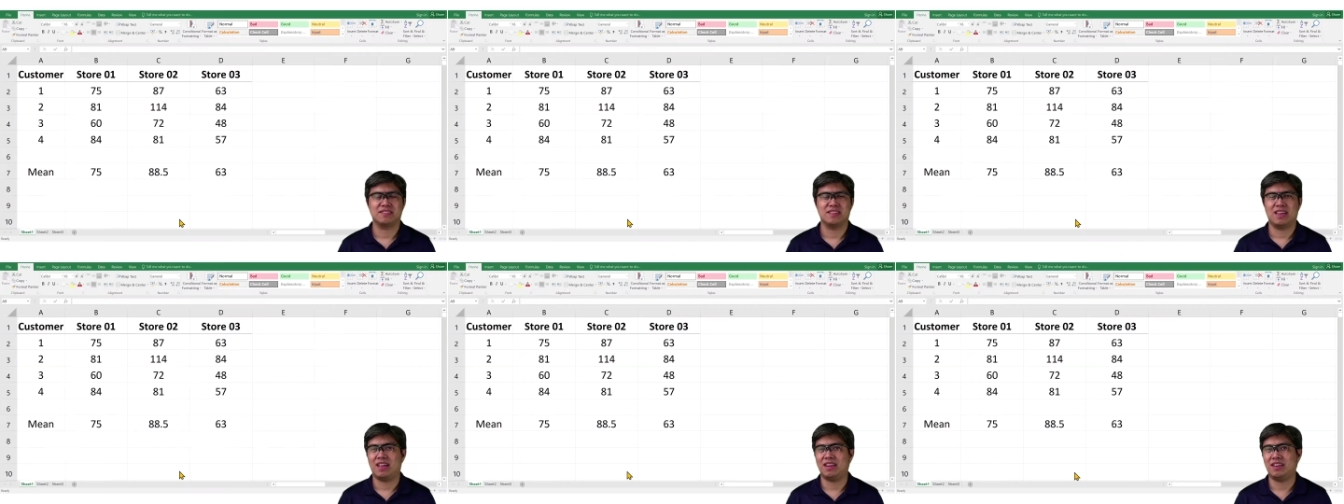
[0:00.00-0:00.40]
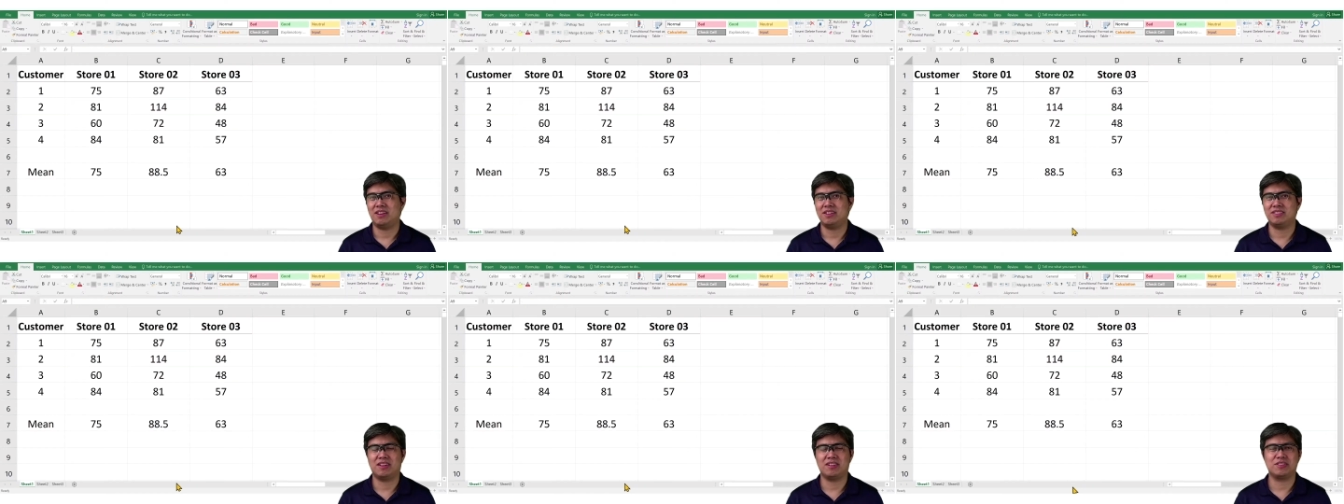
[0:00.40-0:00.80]
And here
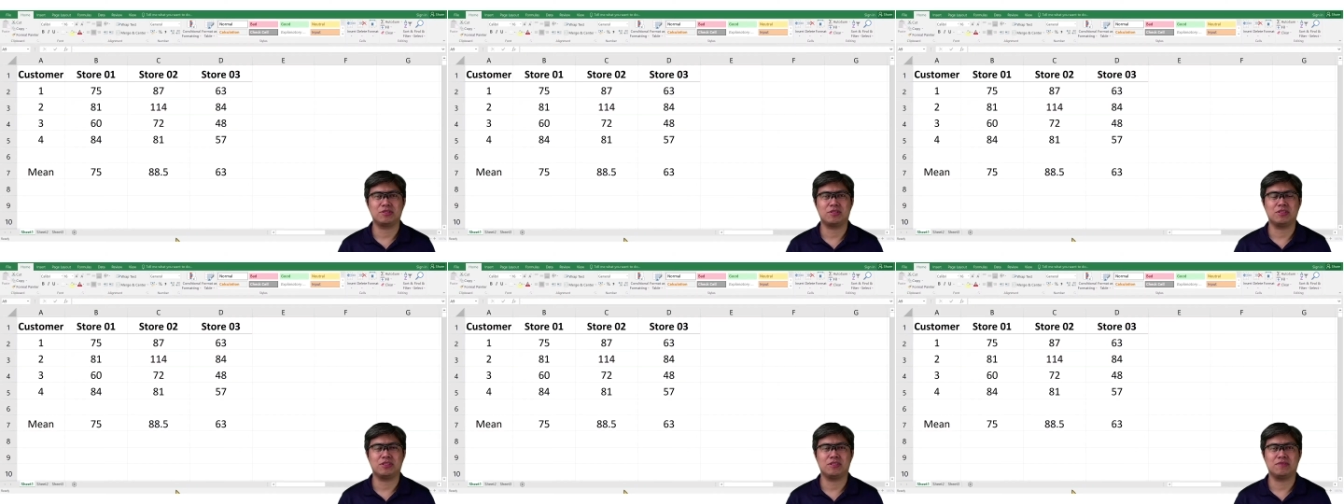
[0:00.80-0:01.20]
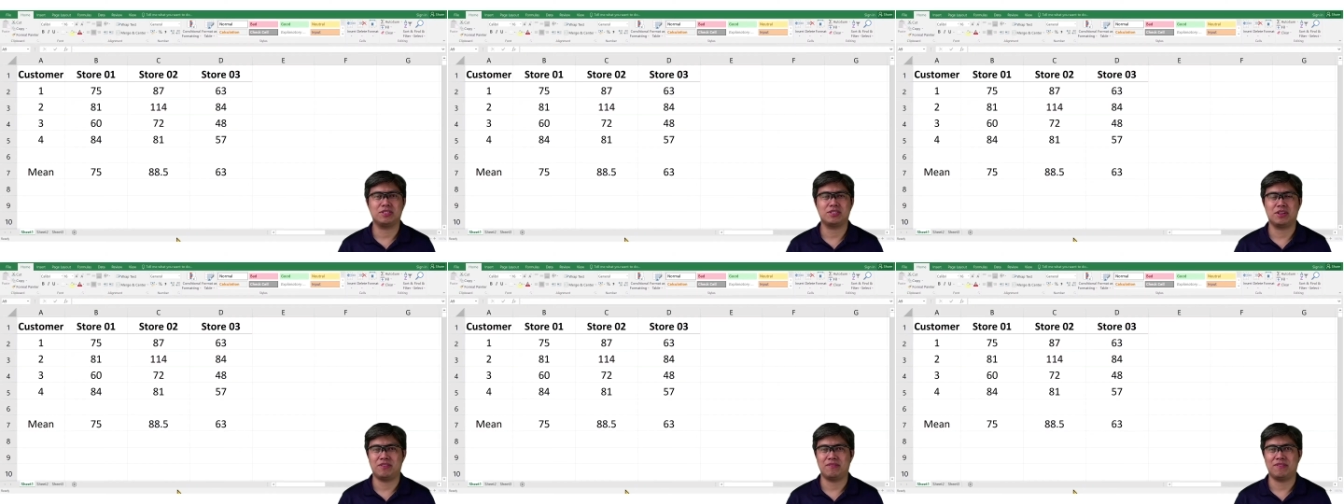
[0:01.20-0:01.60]
is the result of the
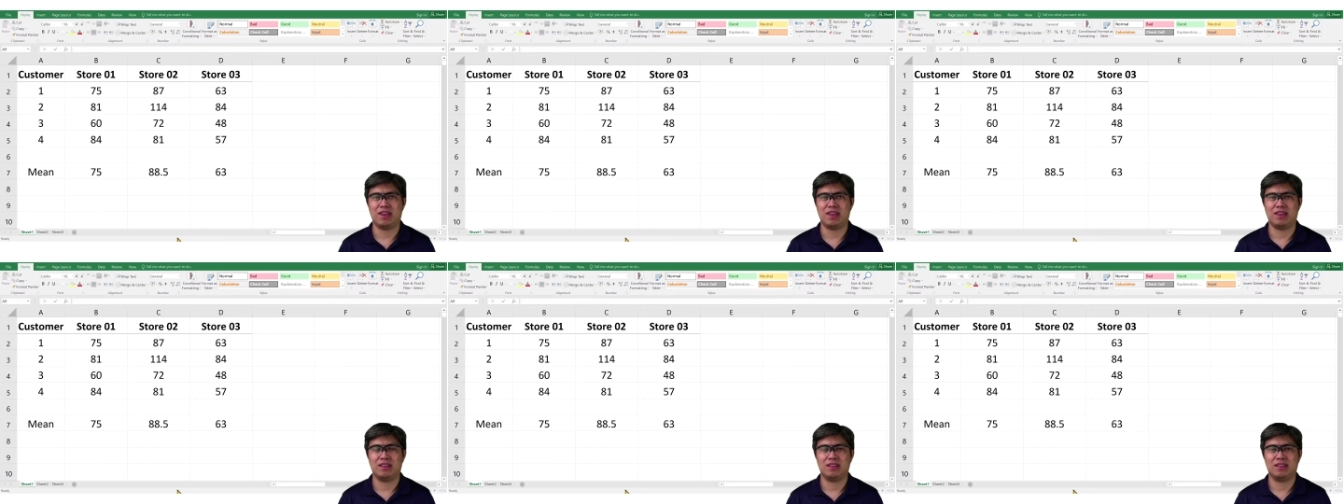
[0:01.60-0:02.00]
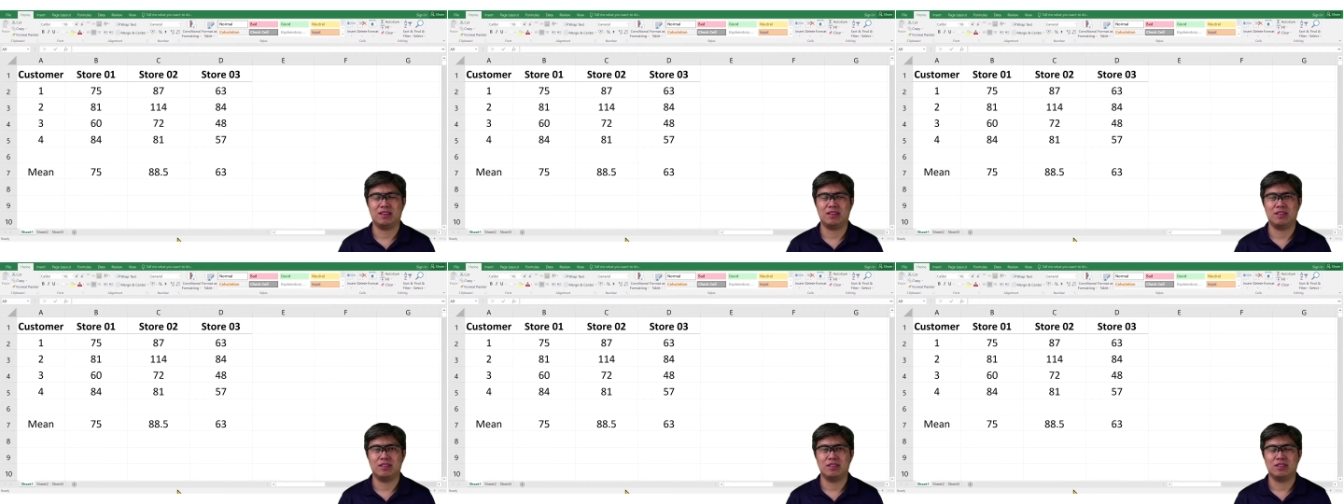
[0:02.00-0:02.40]
survey.
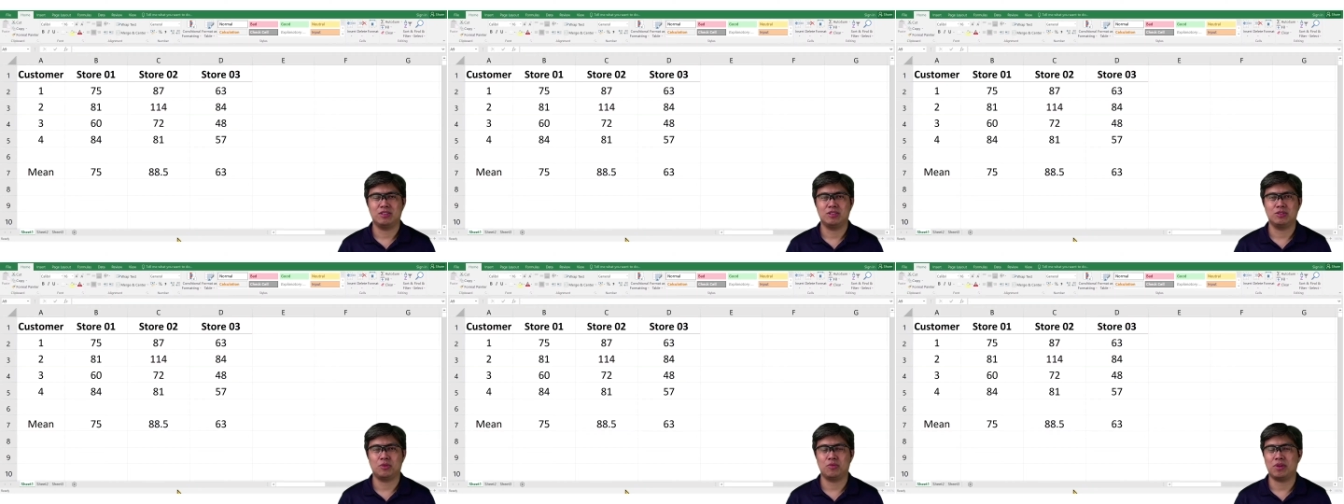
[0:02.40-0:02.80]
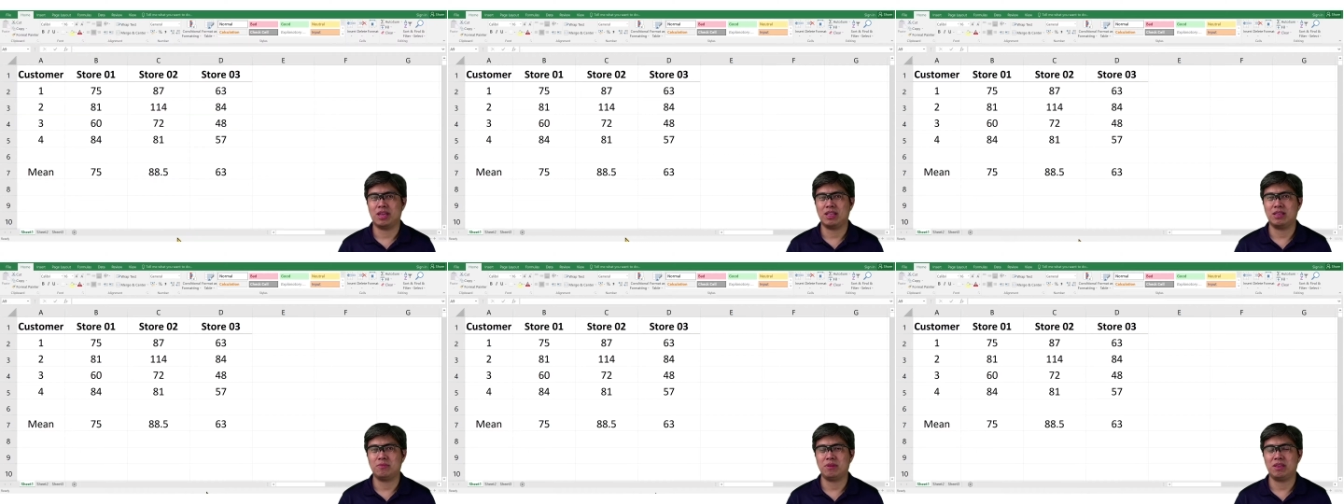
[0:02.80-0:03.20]
So we get
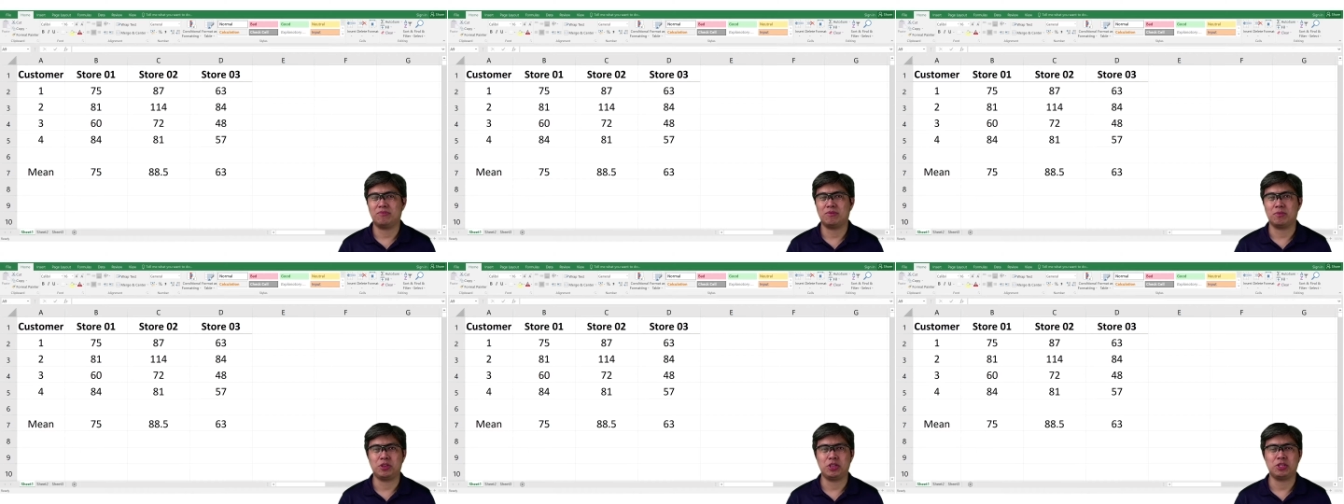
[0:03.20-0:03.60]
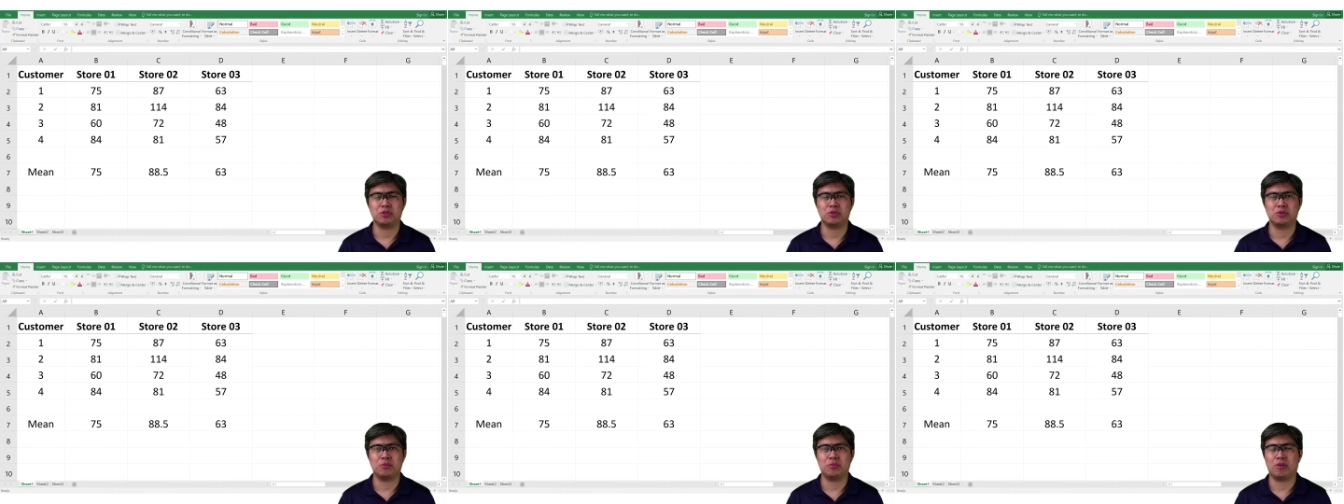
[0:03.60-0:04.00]
the mean from each
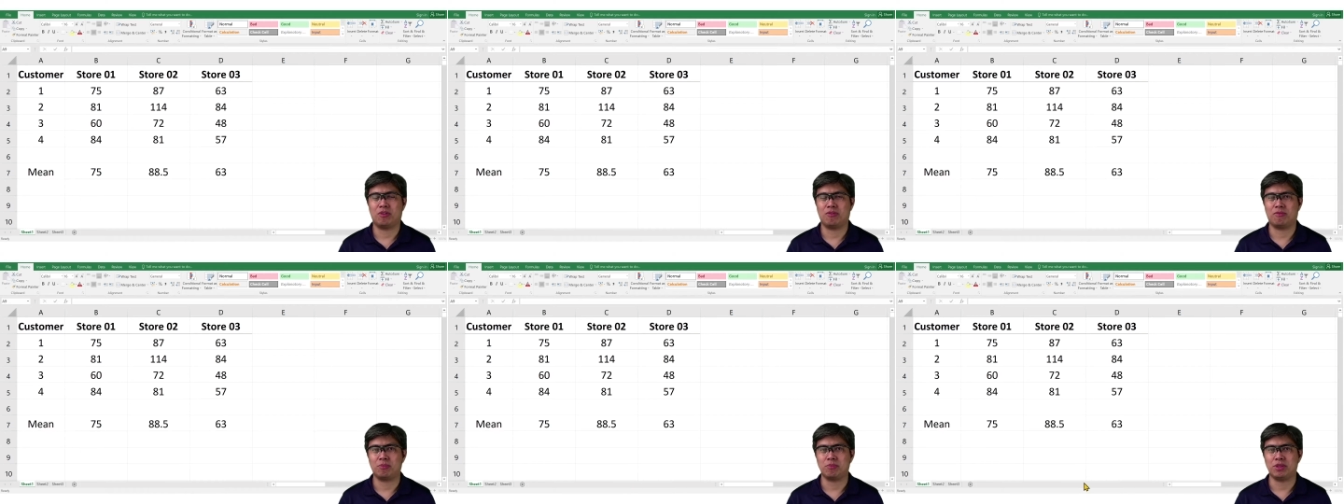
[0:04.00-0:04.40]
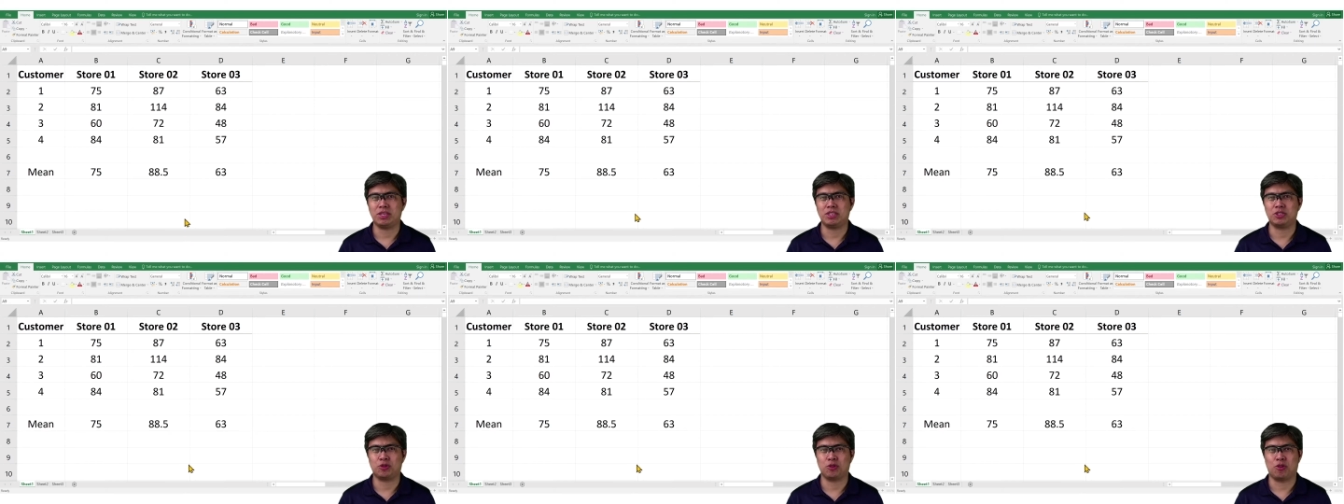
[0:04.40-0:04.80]
group or from
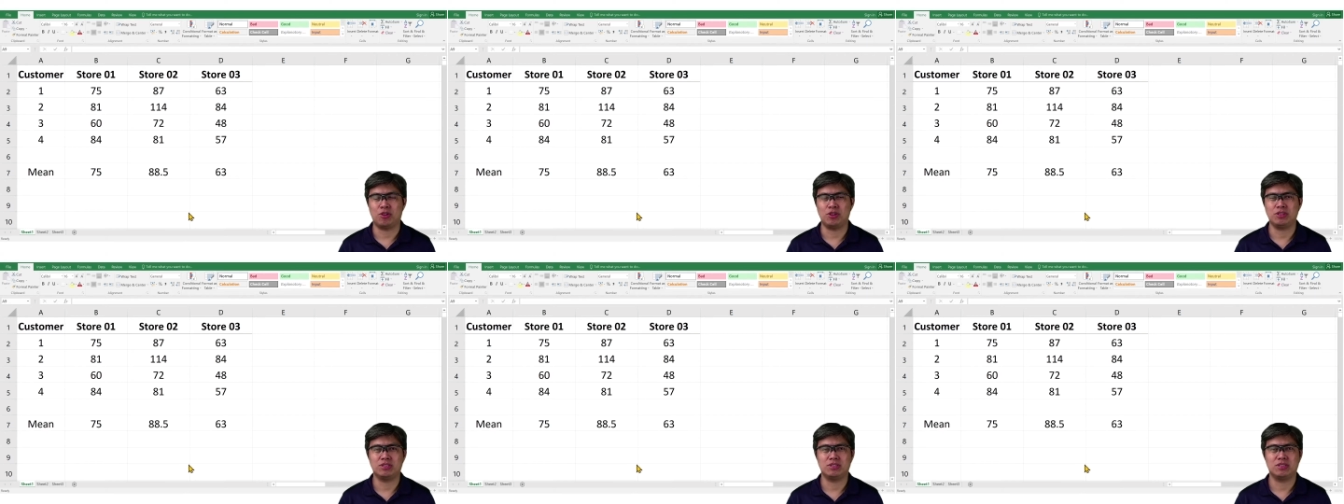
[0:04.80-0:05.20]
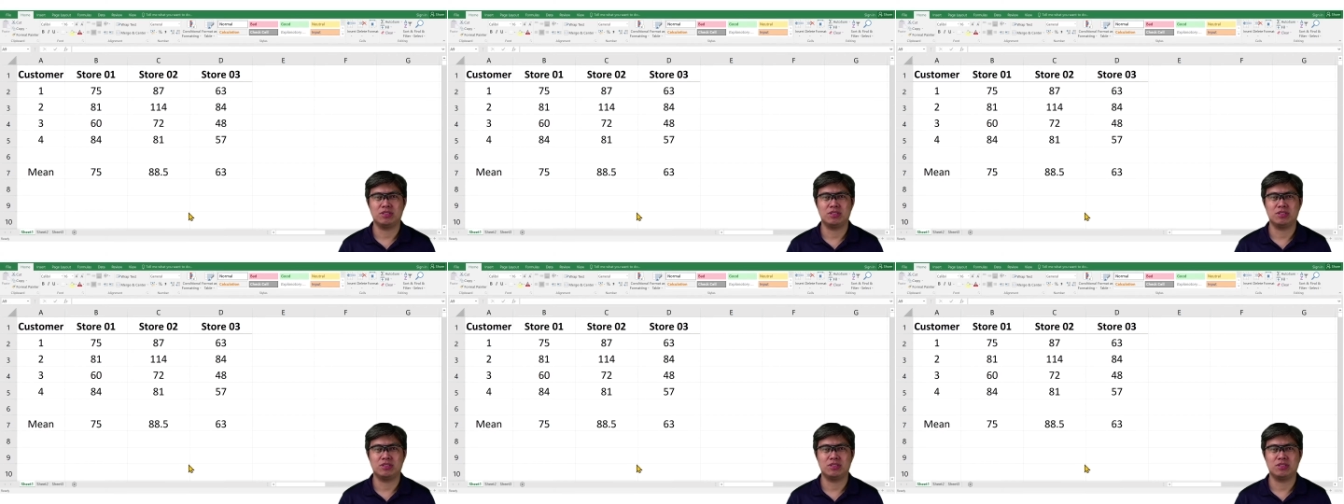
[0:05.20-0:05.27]
each stores.